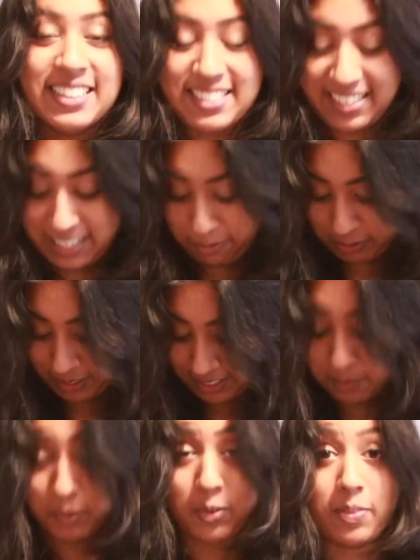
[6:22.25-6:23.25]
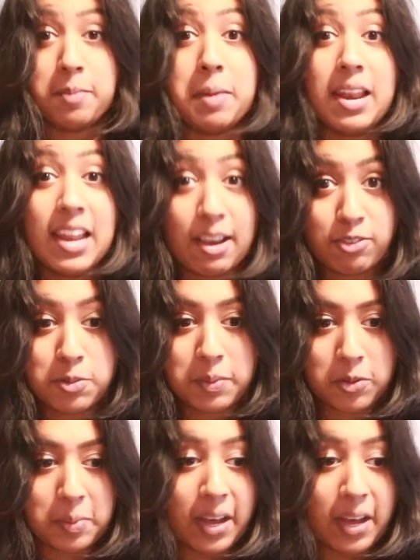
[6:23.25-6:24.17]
significantly smaller than my left boob,